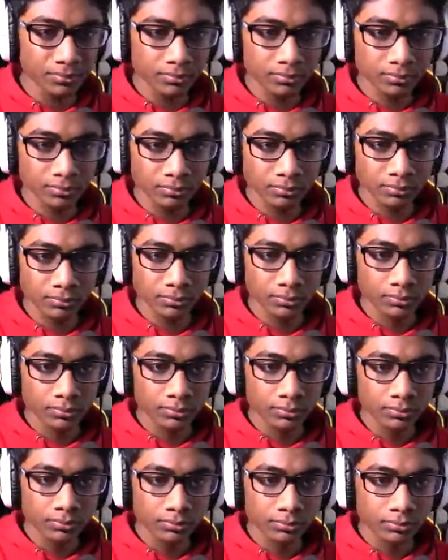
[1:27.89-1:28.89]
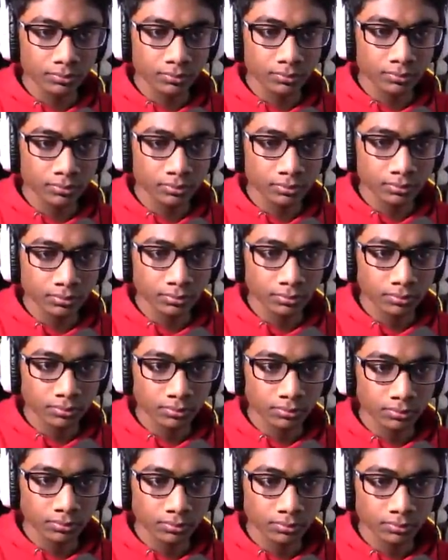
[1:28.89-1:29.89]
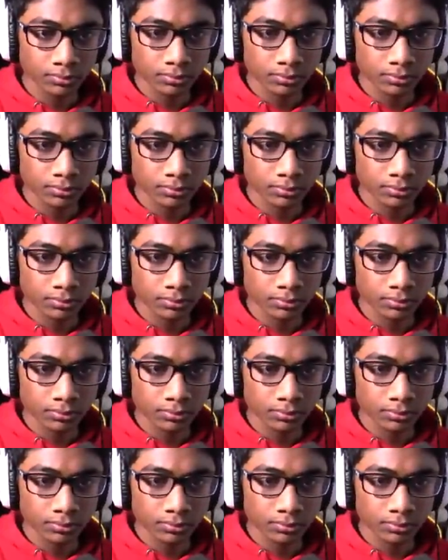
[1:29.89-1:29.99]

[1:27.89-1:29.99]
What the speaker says: [no speech]